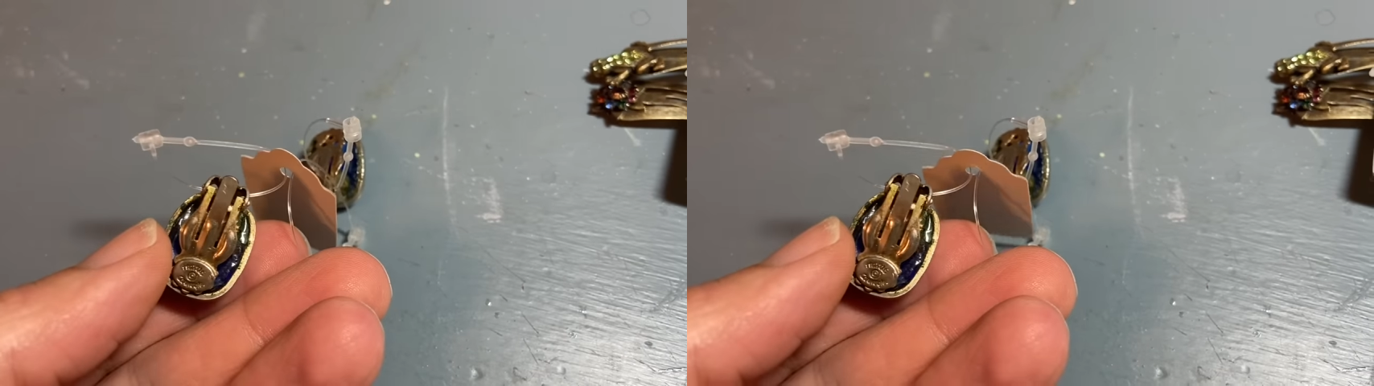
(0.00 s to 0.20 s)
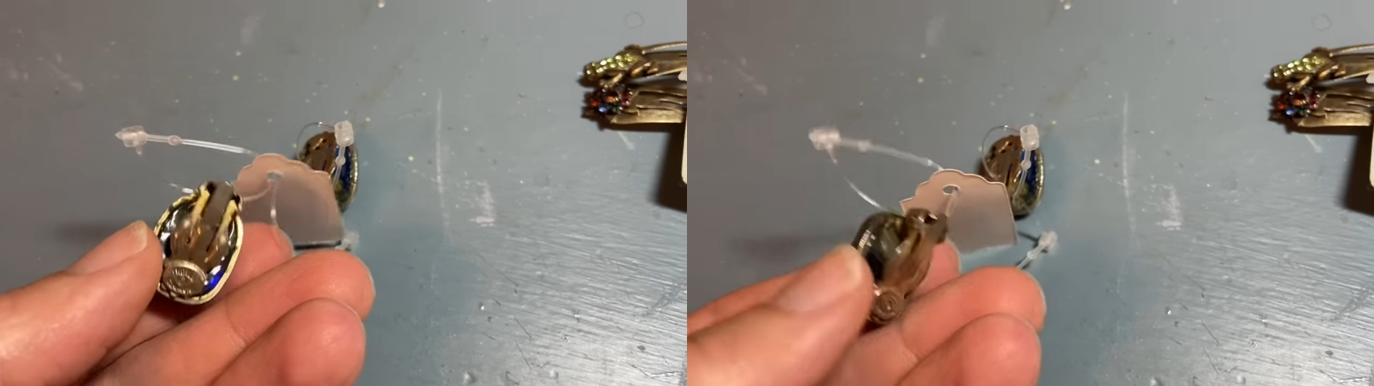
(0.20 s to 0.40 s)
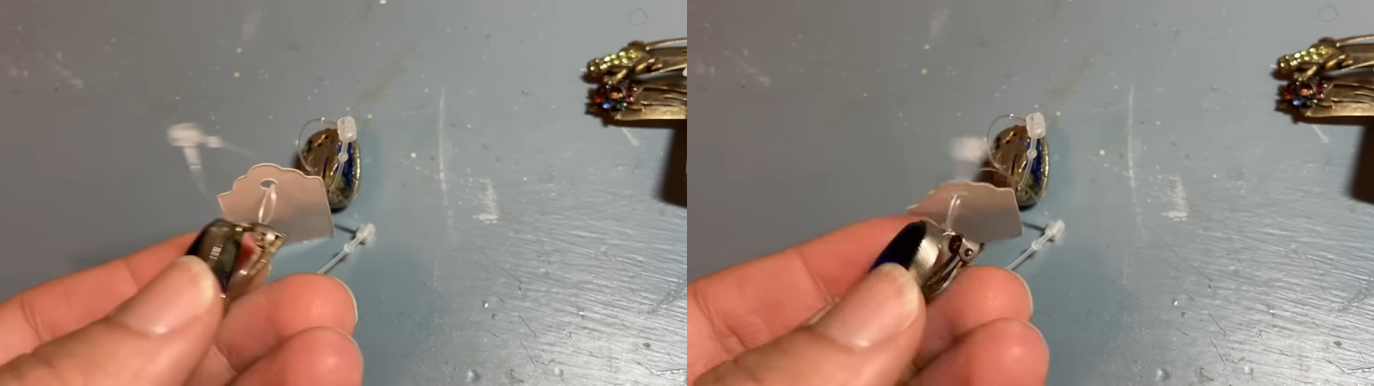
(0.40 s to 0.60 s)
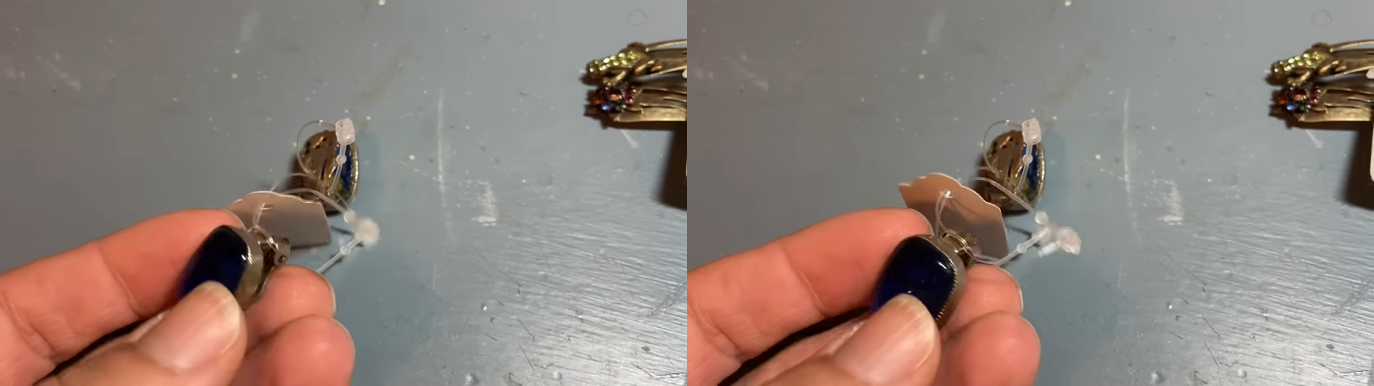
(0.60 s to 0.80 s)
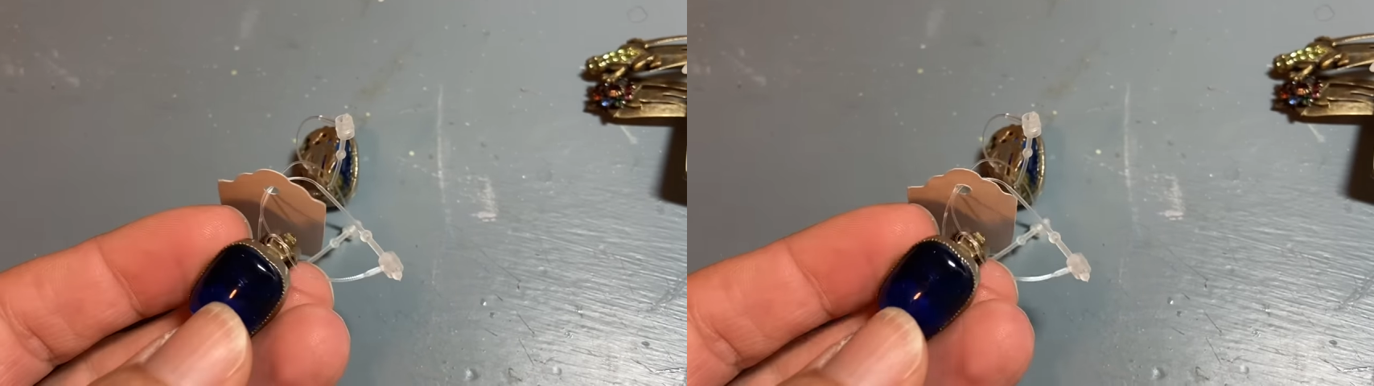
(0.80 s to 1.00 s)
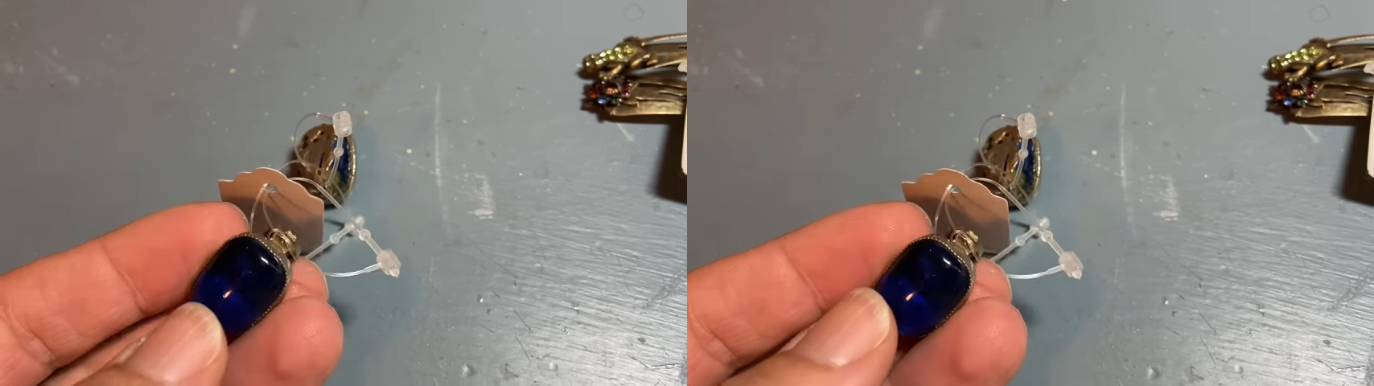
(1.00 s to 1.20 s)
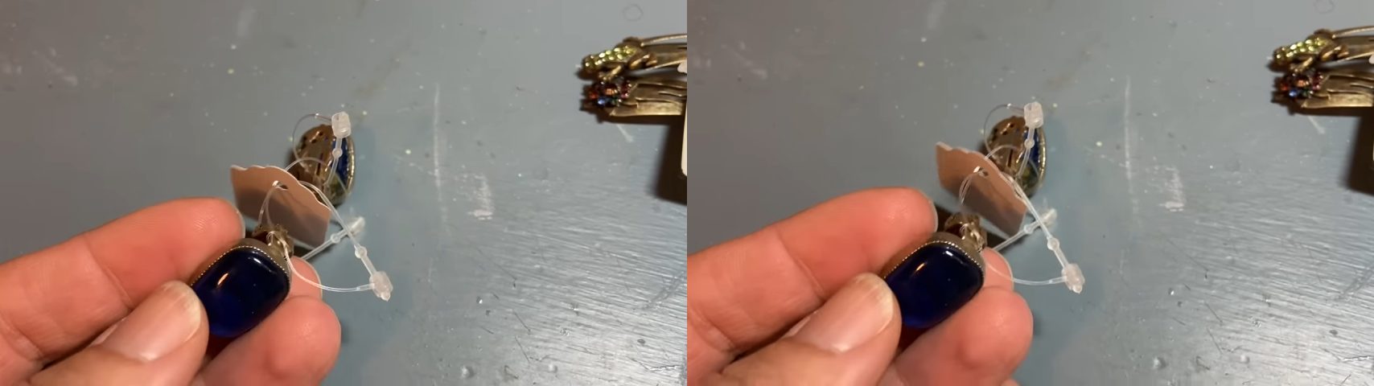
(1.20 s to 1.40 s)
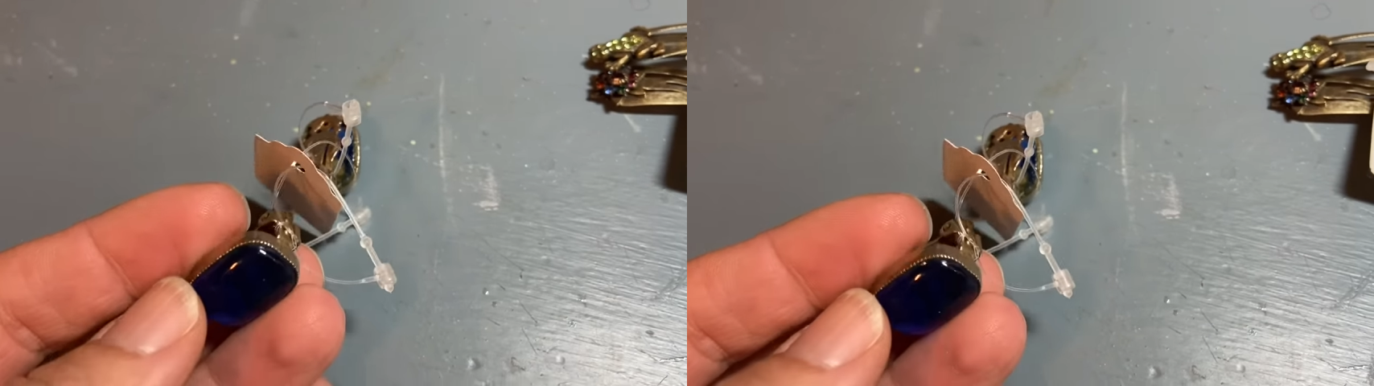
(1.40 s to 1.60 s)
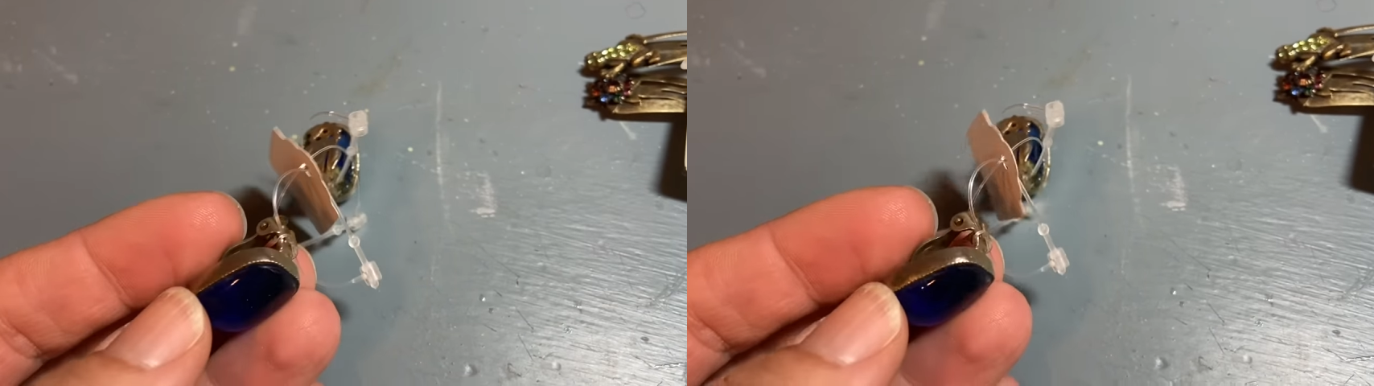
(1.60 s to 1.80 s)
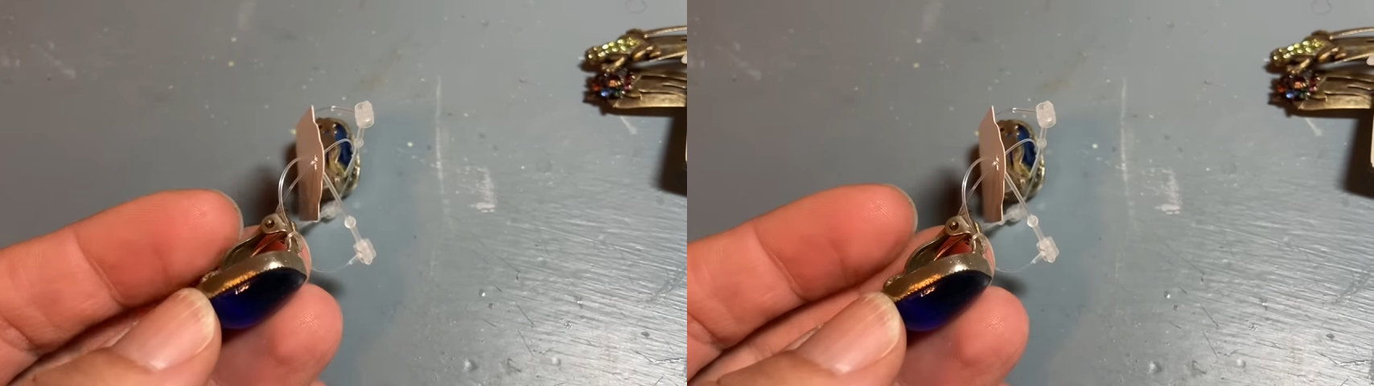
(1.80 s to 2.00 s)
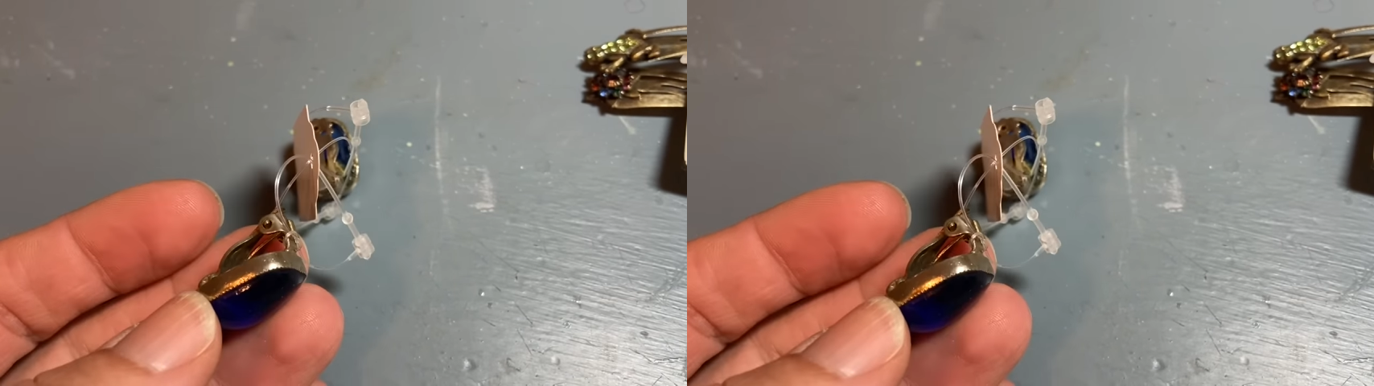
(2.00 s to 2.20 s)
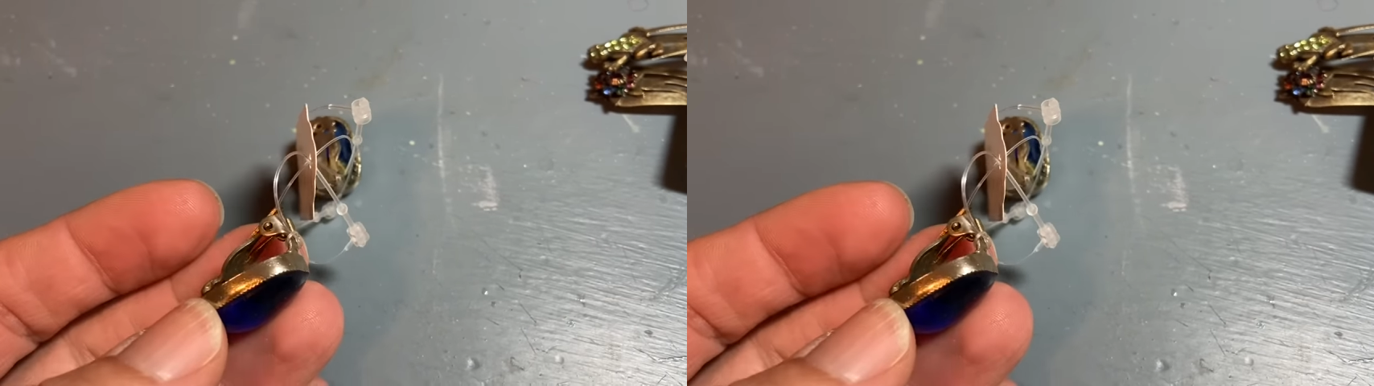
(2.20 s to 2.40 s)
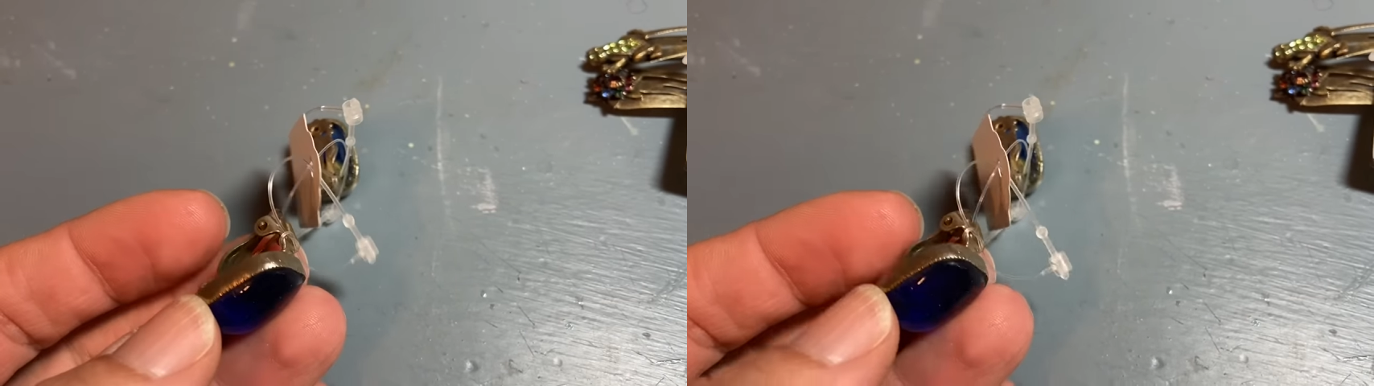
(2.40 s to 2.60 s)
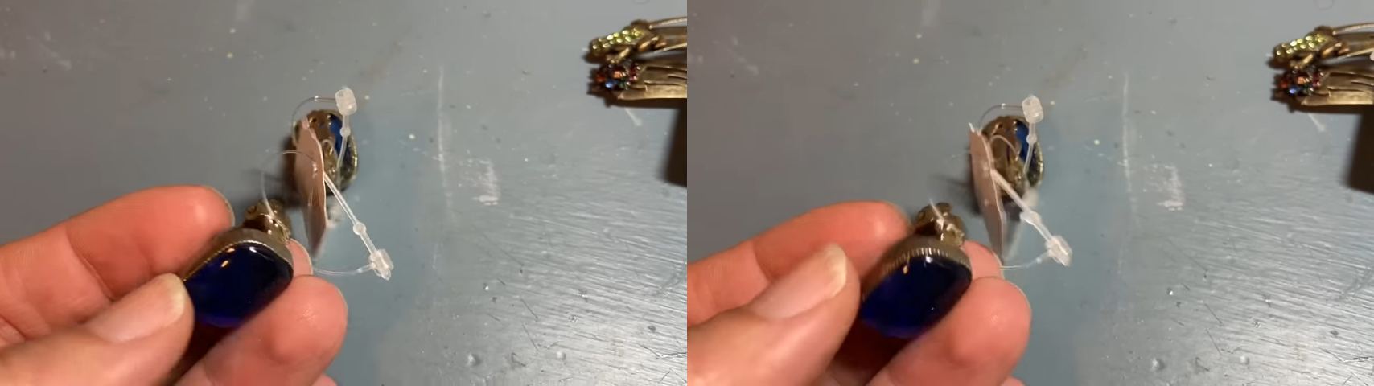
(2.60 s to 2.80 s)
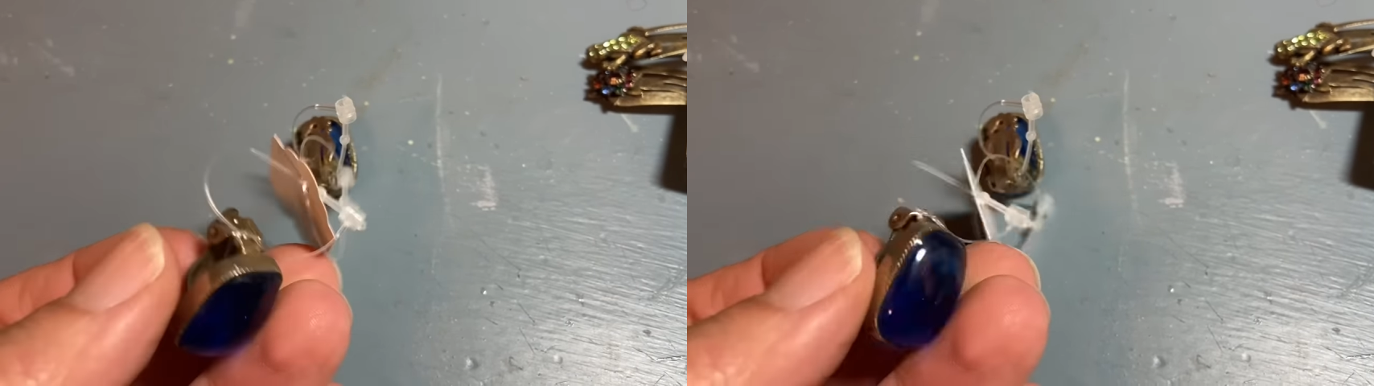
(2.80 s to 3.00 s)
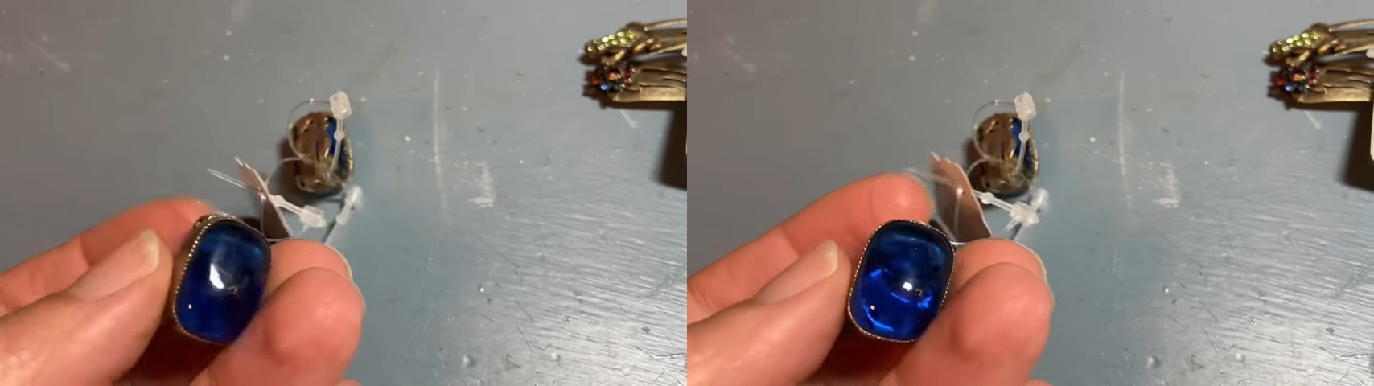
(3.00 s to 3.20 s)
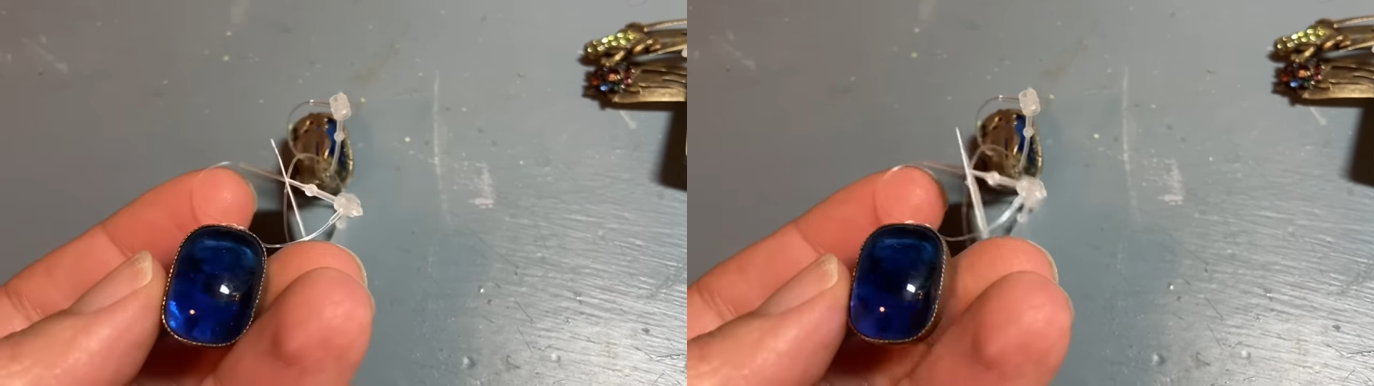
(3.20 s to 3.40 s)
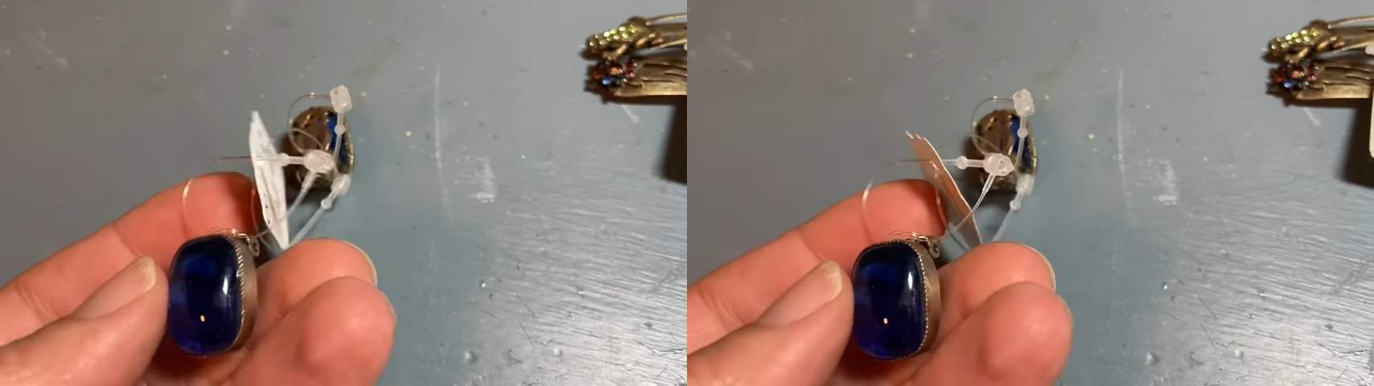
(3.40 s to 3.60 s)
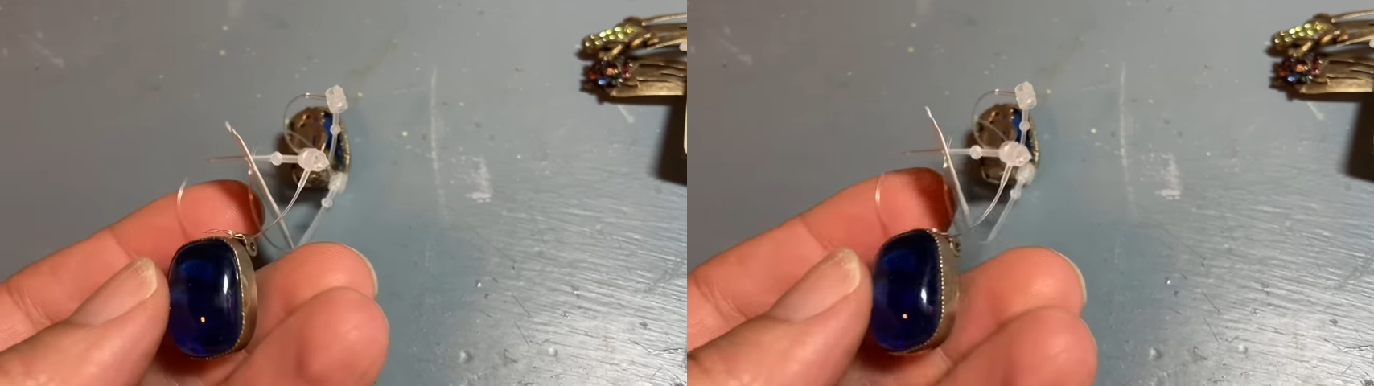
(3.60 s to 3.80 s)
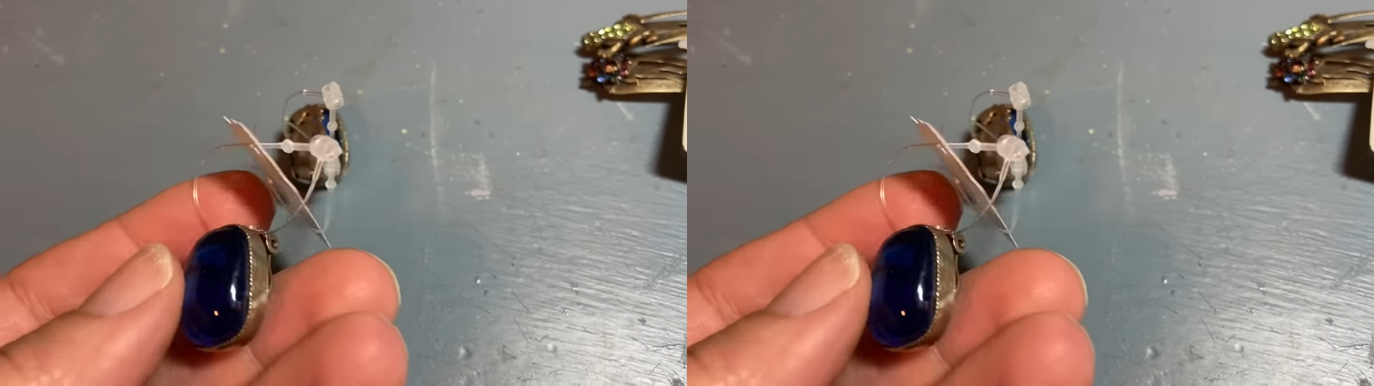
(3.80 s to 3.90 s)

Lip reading: [unreadable: no face in view]